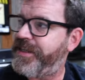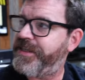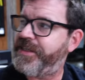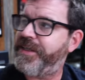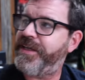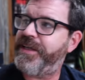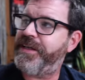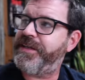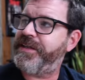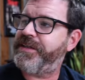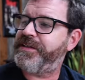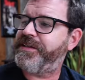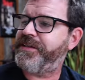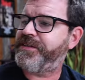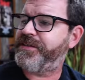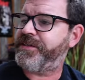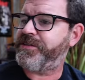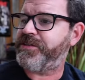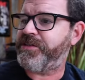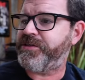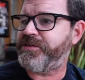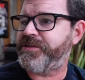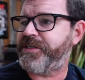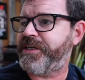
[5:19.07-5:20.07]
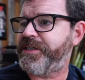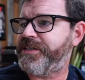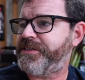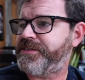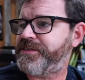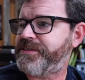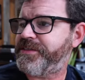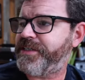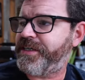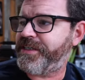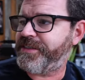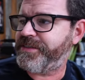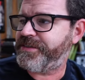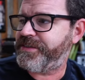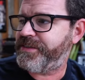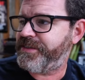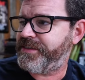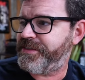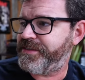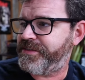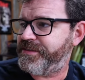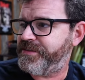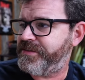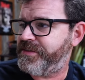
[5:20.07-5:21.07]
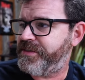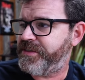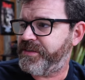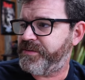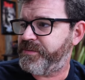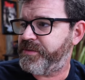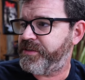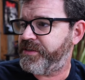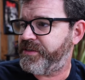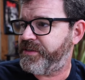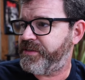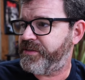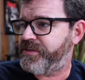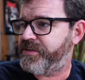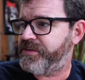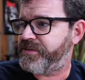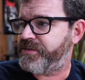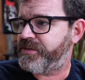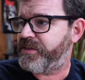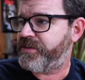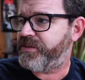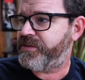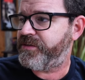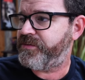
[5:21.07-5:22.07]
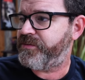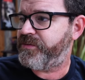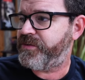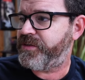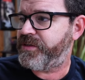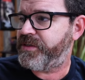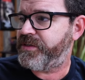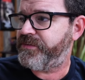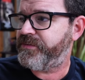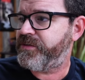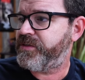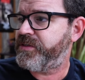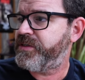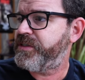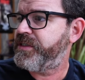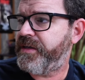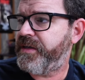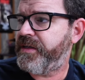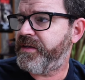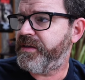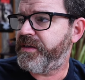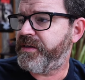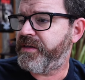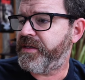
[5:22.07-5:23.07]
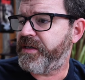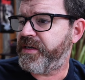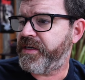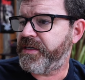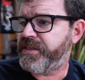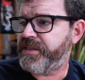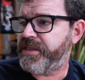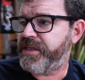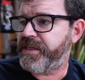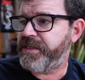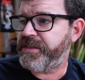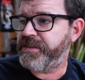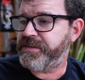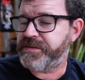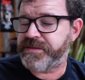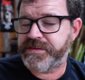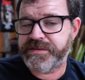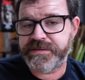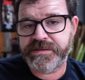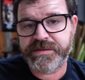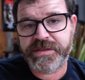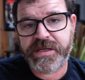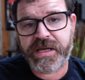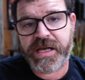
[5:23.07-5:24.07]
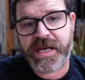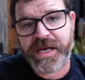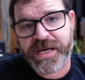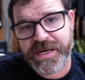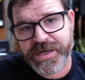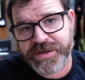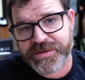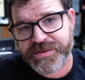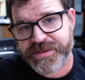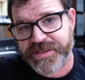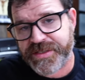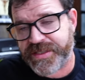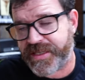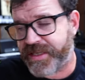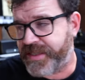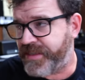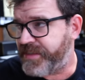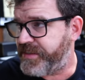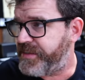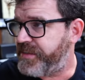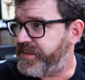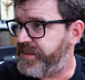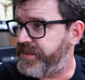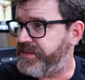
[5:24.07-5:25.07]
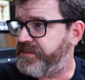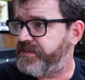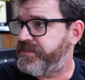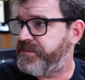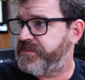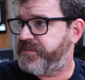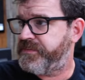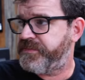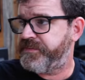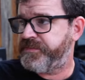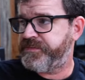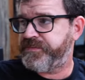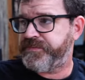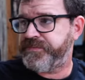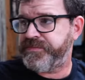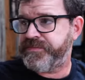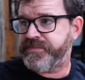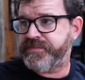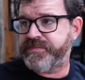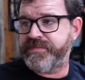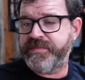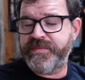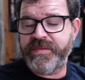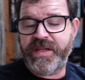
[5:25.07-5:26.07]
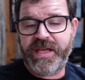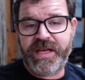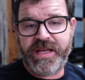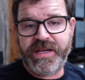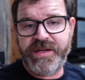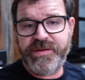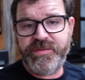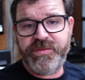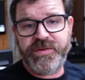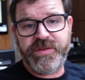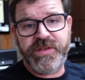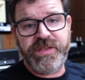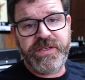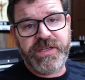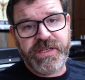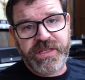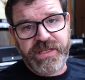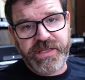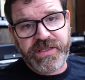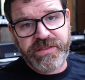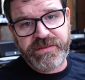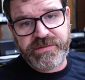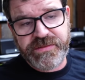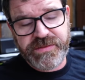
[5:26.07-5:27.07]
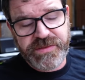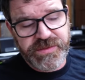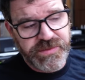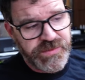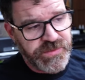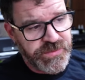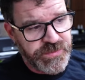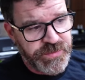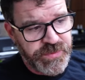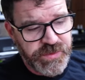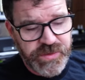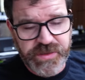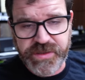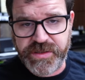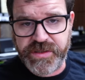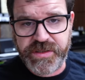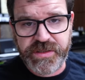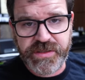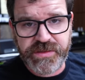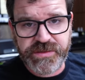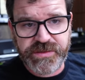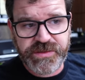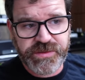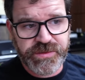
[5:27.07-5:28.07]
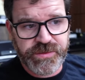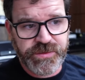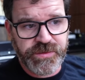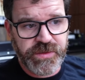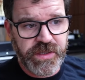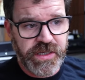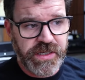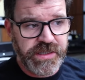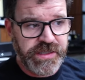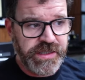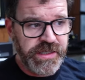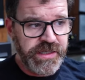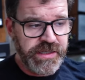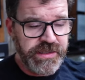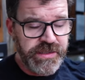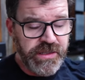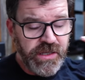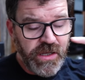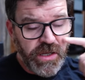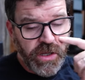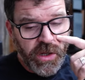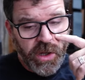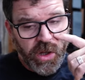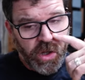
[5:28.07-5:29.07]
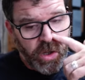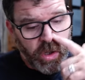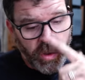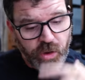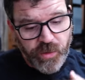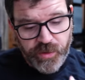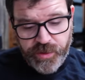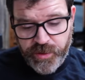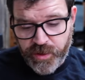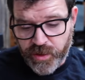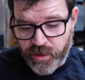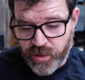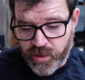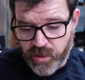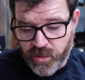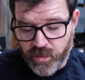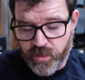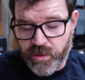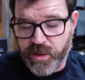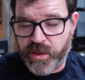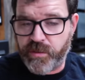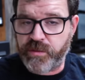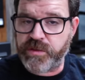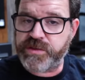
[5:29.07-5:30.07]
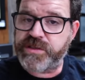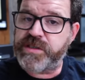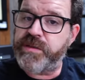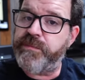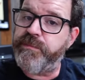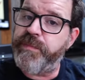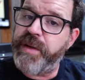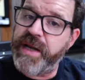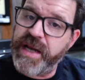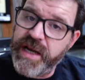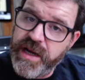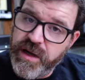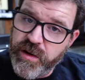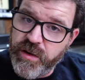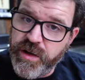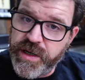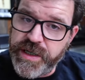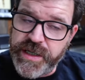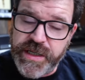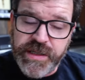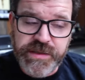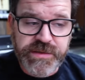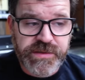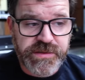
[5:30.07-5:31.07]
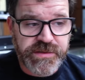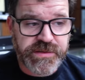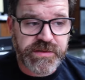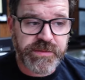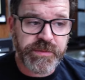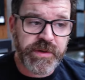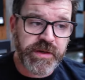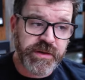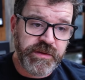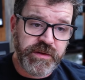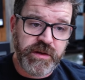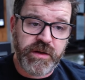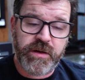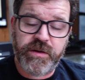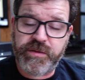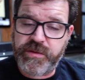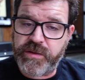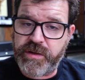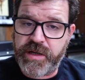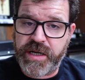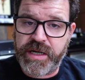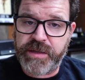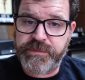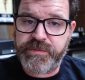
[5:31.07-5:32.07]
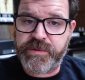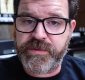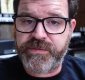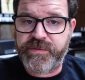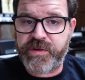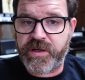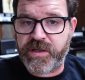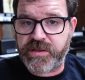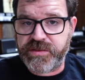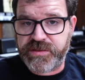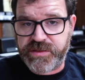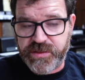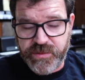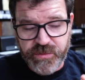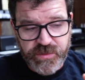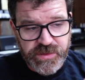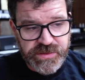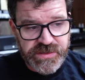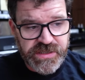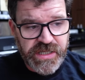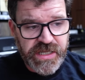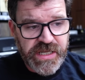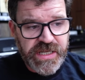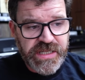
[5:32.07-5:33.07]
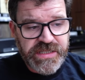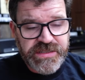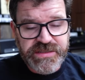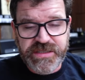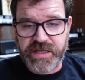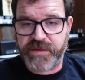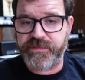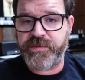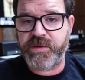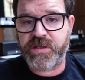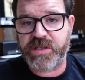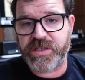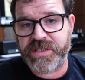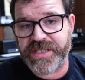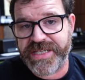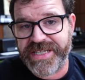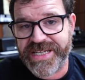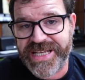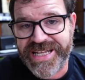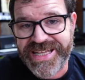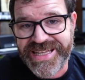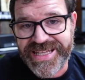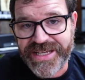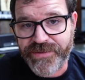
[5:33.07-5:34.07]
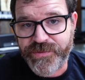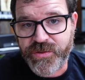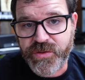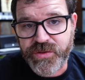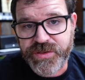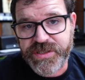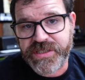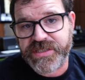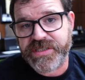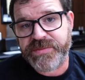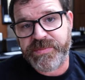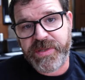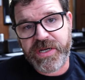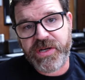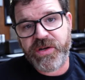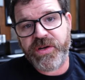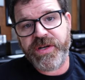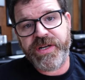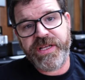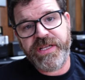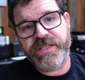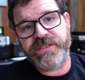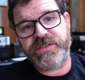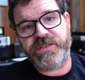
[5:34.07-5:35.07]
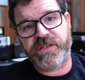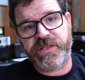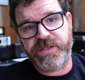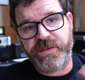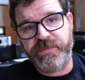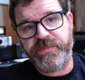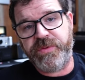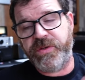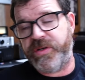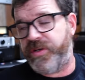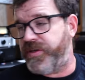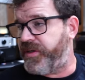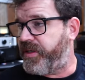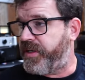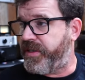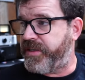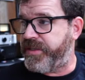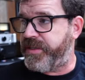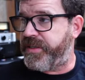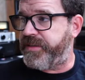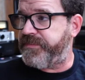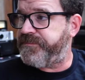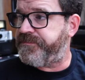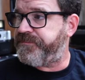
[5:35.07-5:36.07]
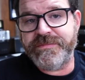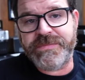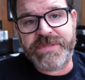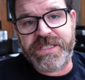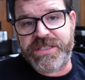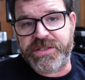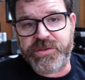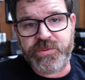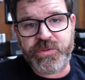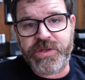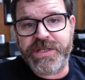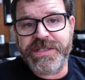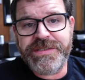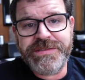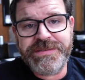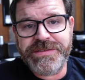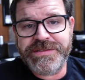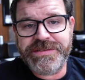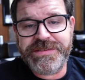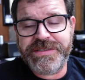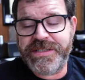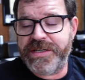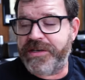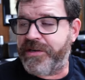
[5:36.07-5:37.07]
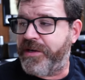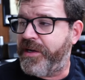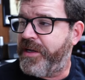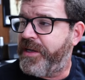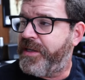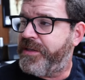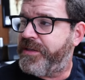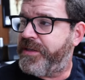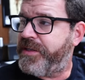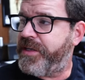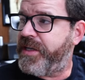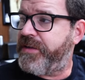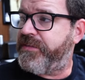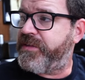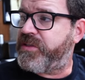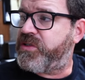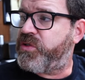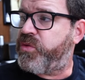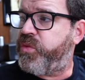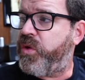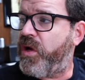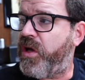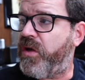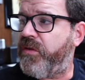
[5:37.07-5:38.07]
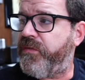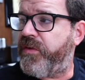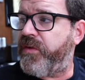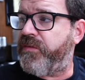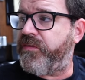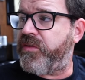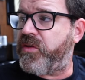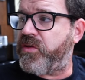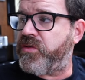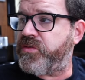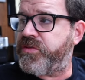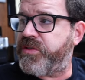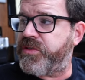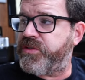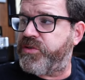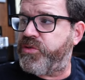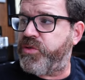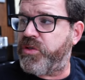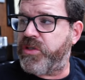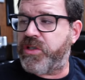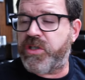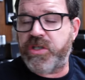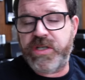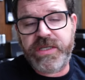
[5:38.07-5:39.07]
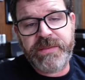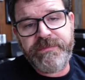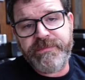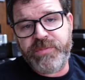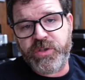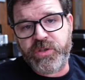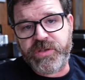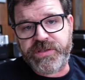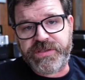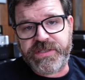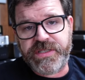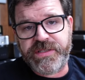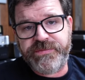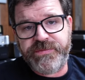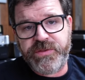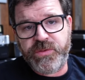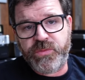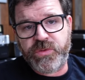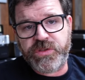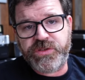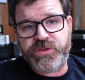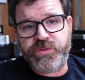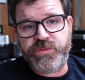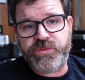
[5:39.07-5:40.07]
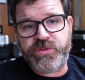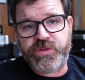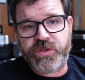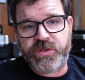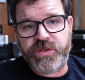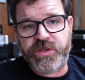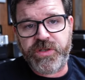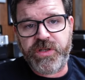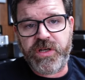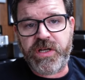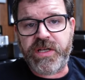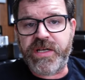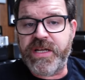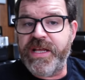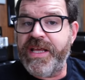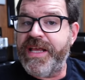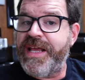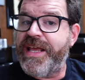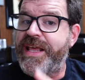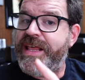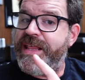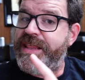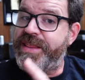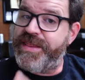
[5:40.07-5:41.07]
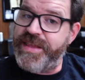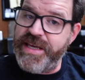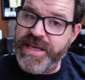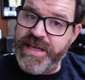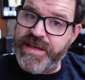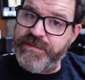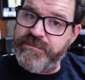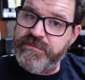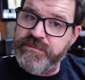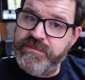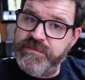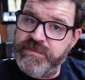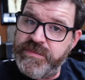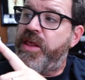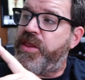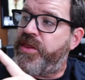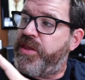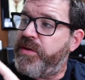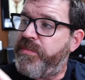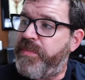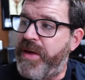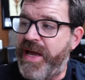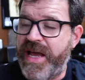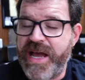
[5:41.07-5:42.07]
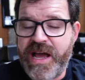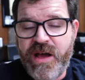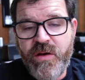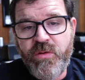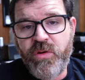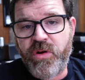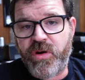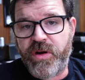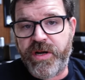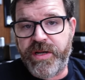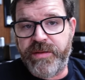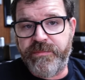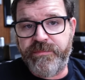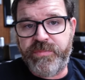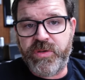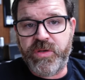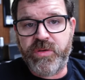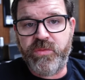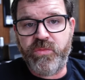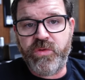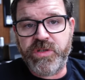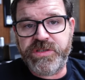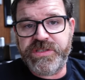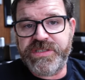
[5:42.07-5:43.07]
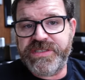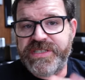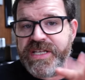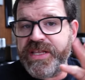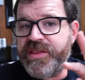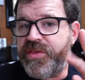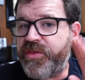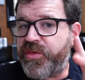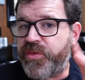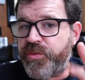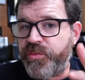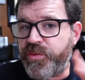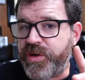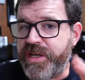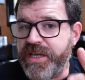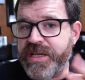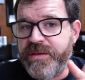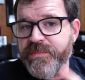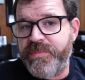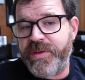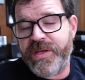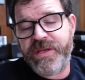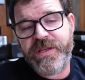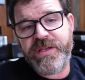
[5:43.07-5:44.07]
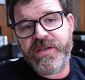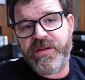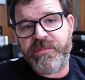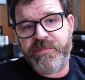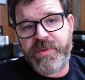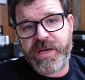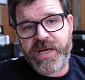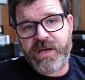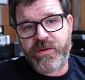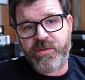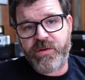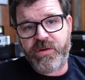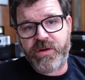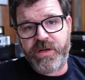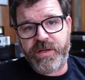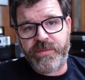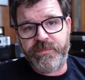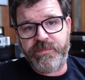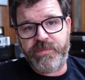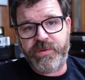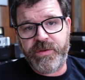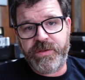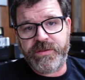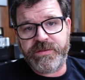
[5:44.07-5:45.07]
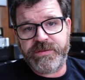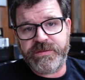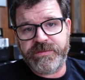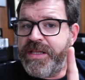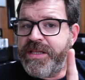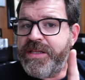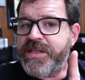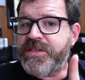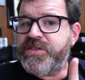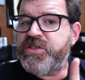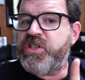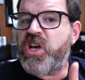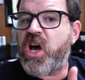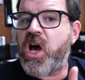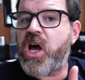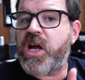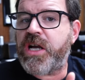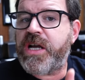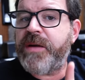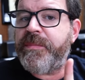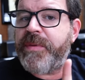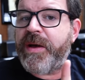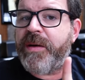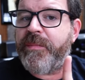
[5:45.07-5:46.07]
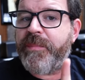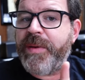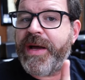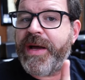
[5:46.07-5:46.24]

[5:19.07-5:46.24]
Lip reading: gain. I think the low gain is 19 dB or whatever. And then the high gain is higher than 19. I didn't really need to put it into high gain. Although when I was comparing it to some other amplifiers, there was definitely a level disparity. So I did put it in high gain. Either way, it's there. Then you have a 12 volt trigger input if you want to turn it on. Then the power input, which is a 3-pin power input. Let's talk about